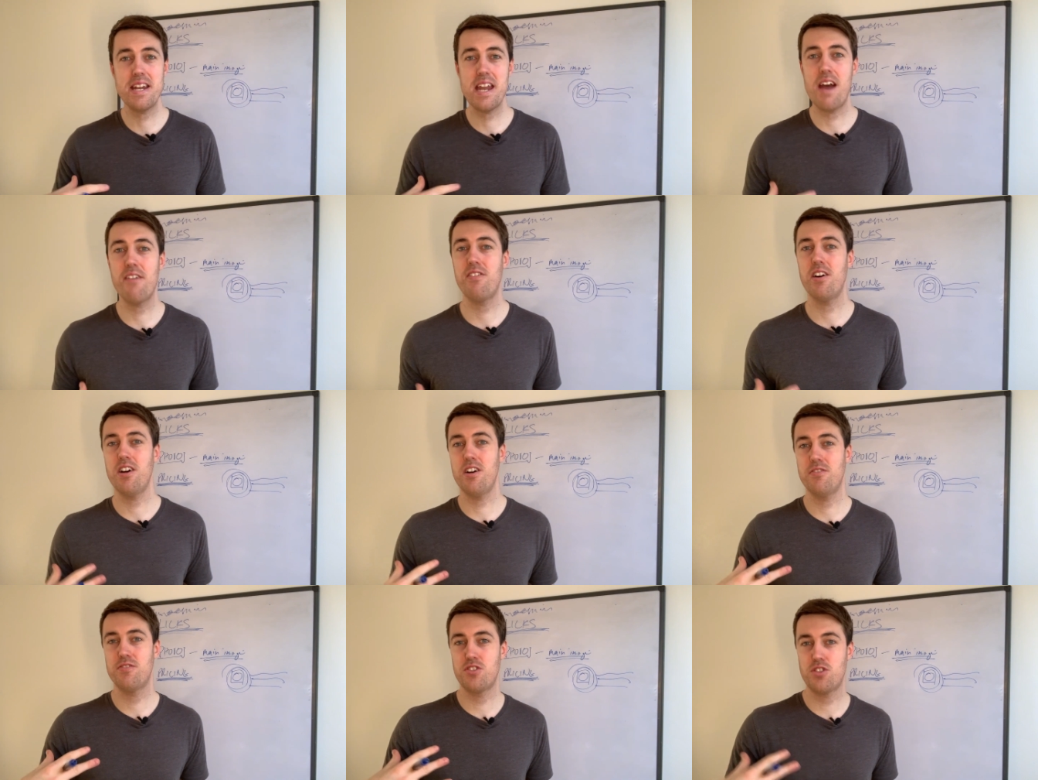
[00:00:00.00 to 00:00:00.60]

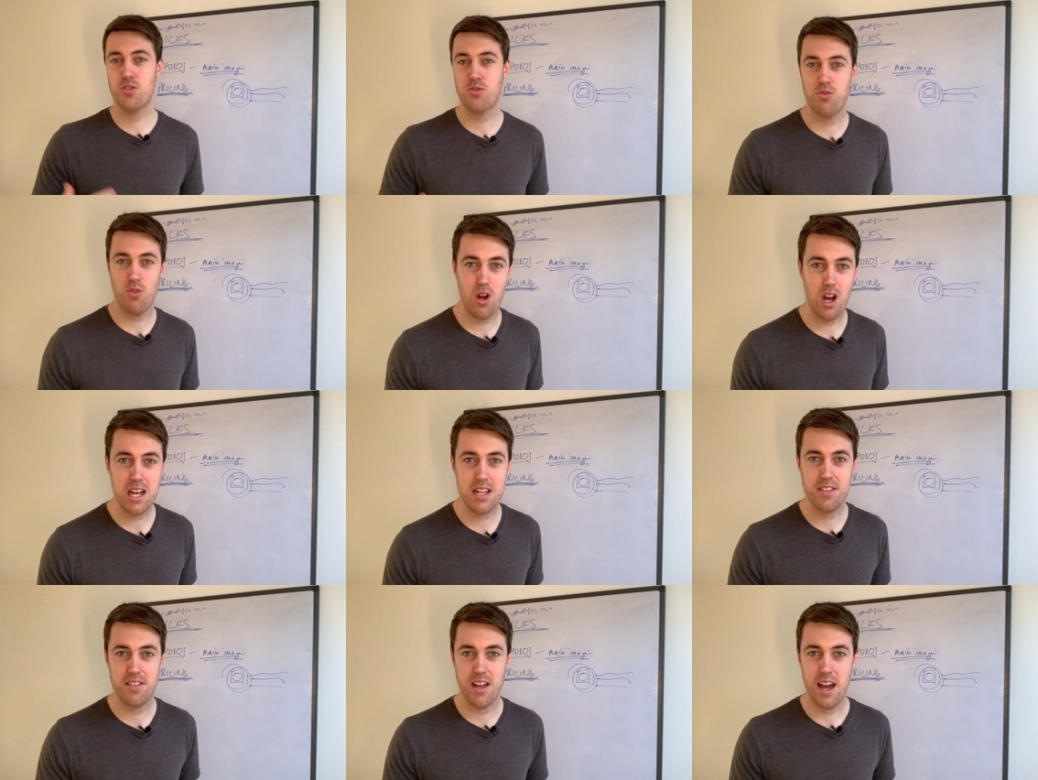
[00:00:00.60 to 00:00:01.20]
never have
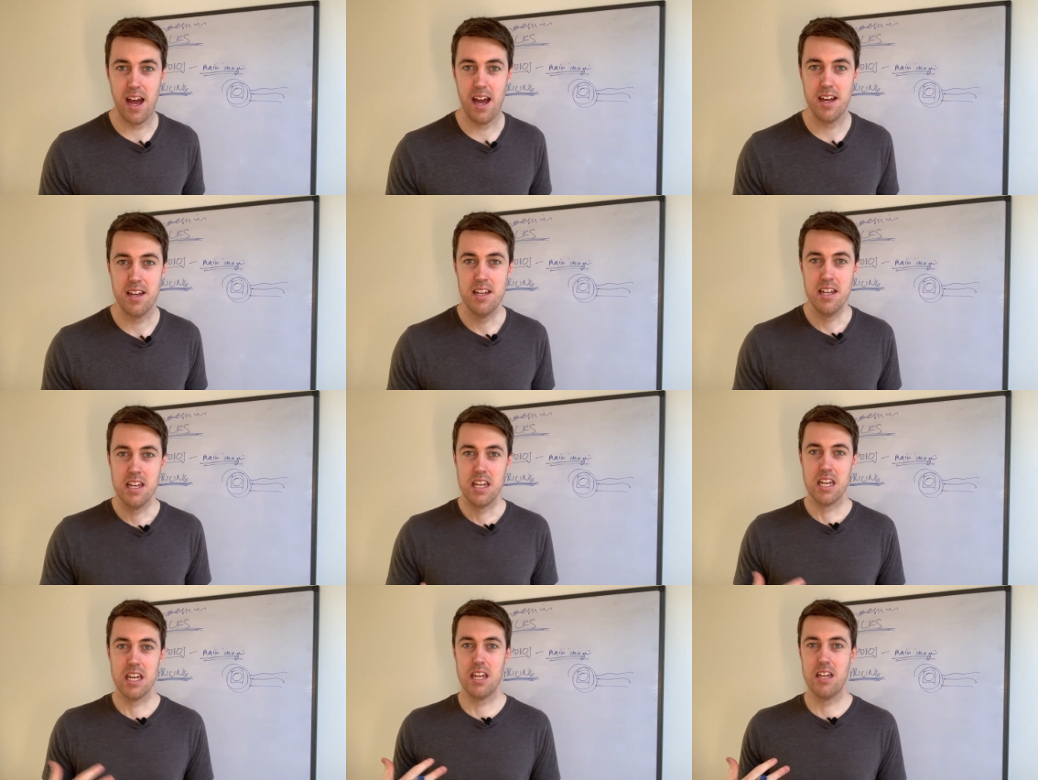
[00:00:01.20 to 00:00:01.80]
tried that
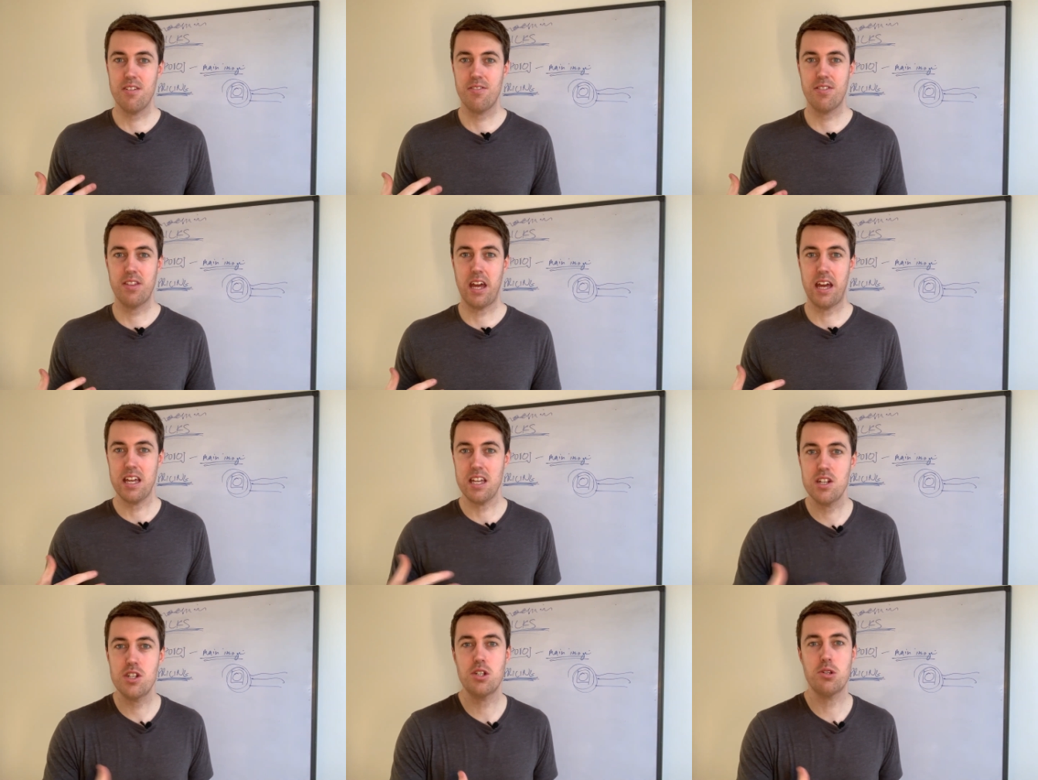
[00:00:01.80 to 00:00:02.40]
if
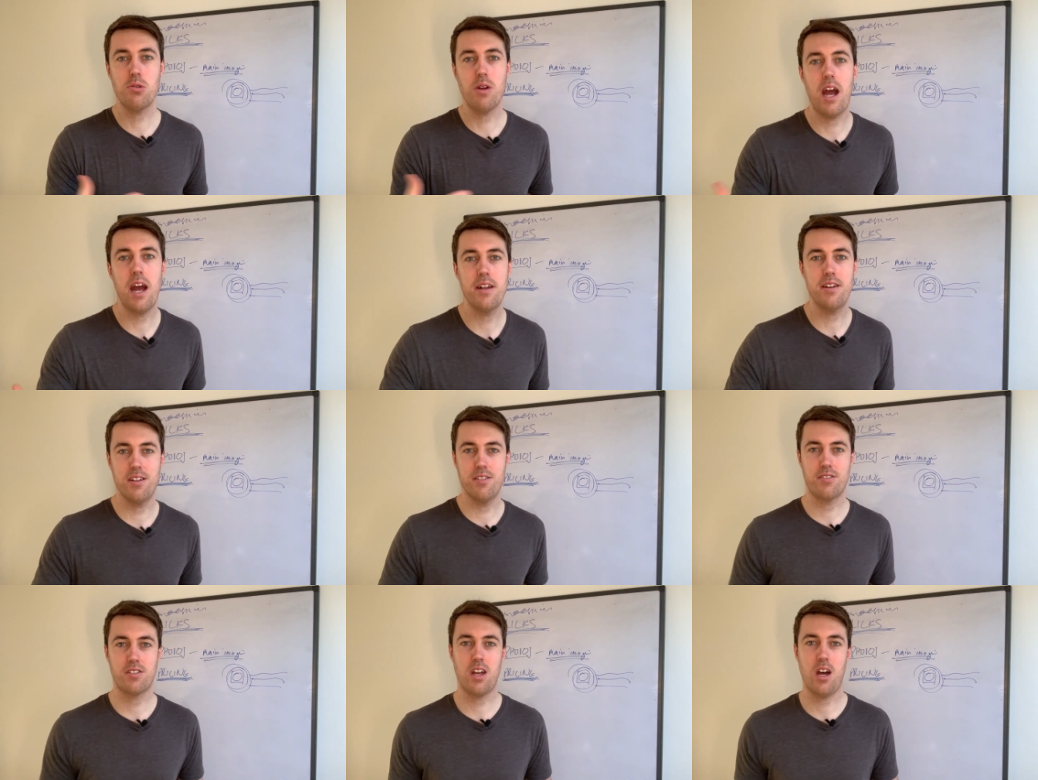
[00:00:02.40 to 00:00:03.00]
that issue
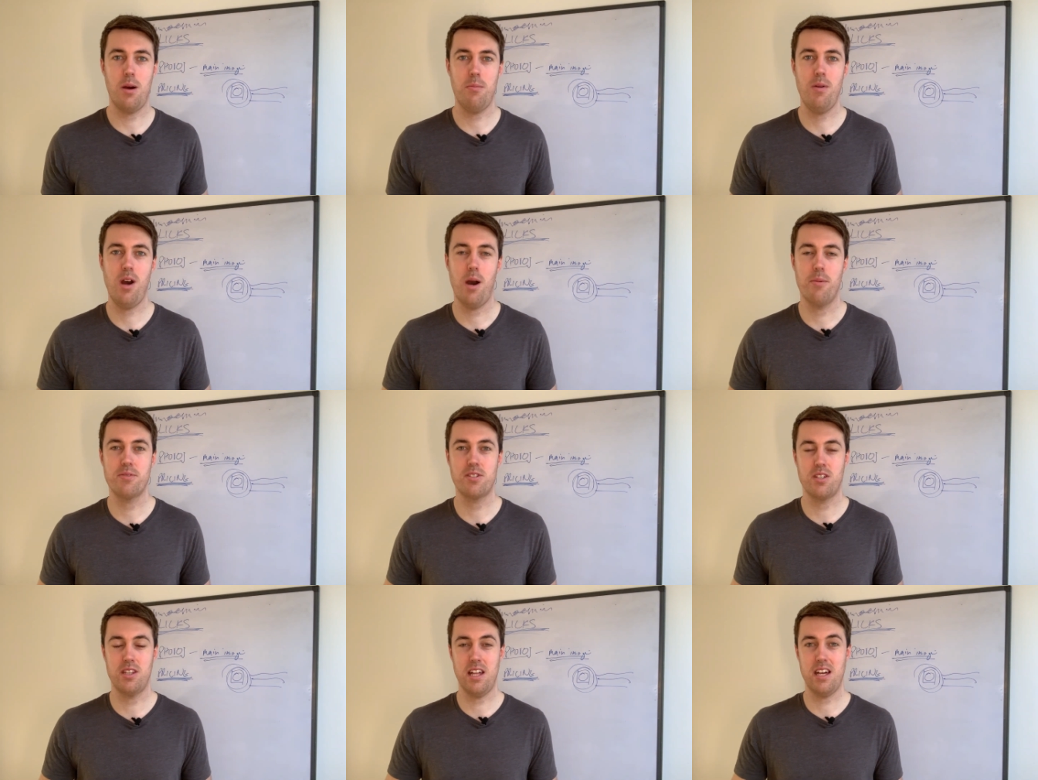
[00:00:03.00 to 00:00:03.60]
hadn't have come
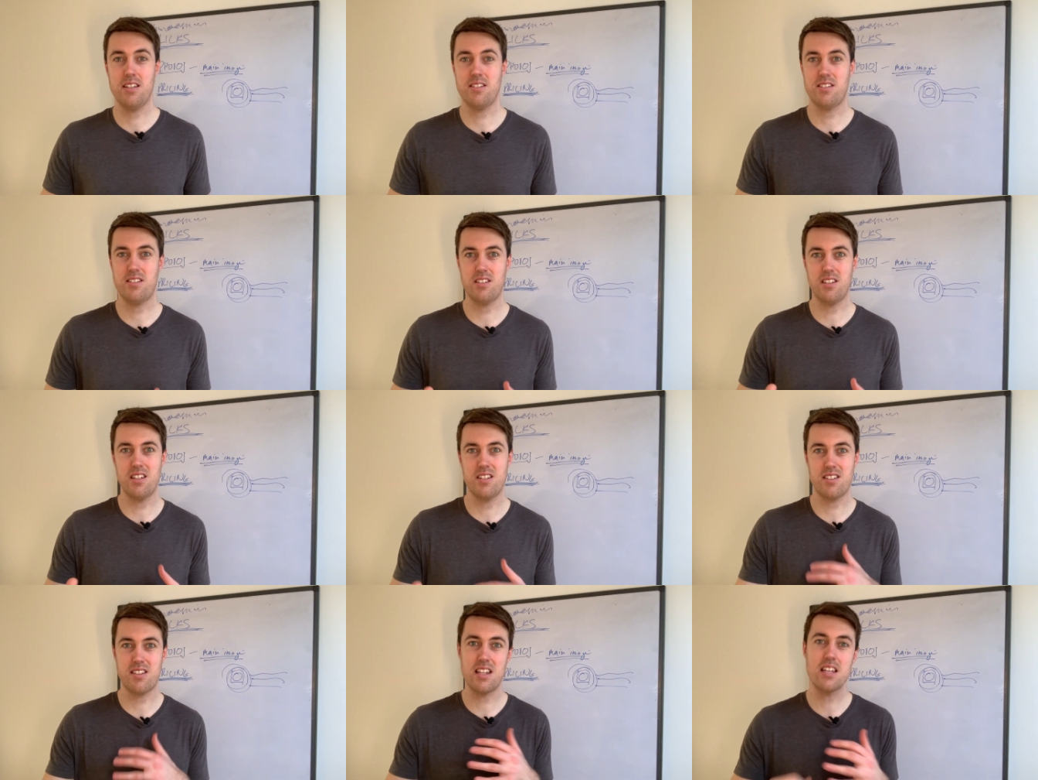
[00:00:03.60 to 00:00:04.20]
up. So that's
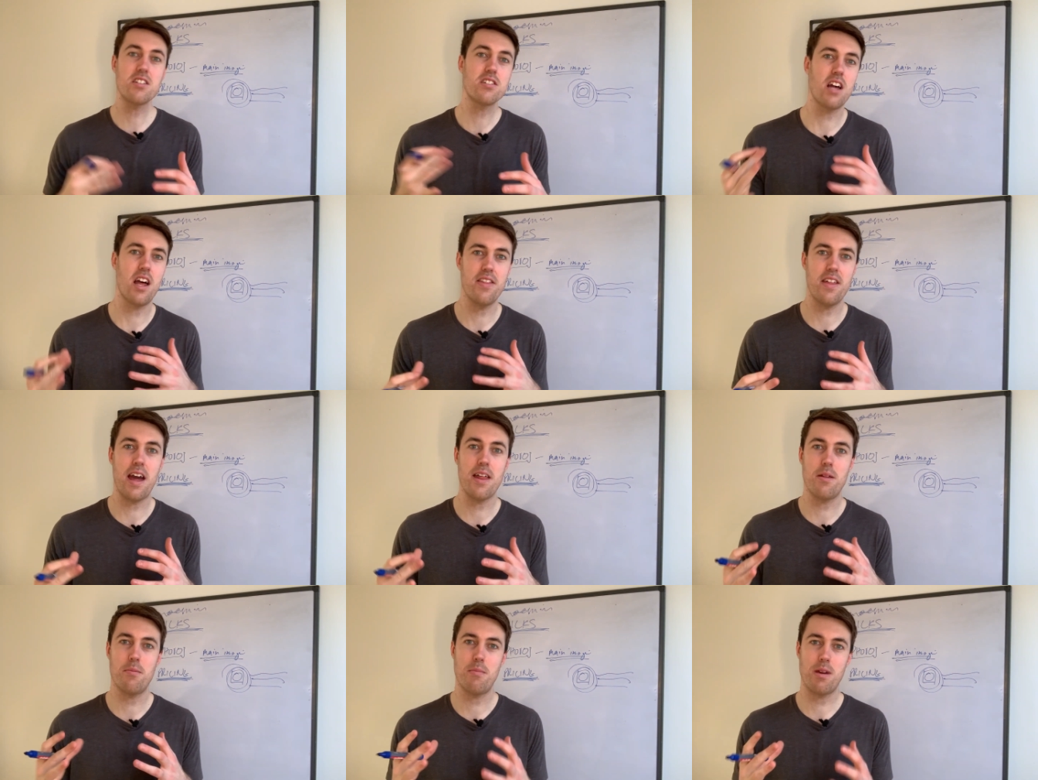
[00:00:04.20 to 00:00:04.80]
it's things like
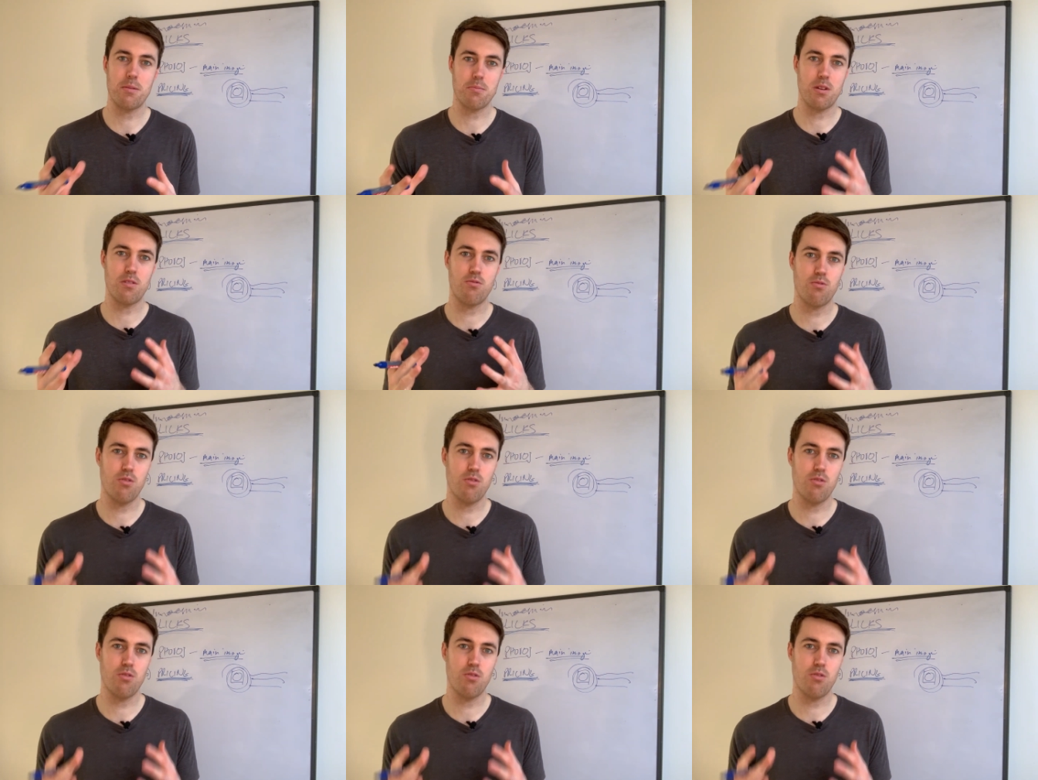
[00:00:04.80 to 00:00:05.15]
that that make me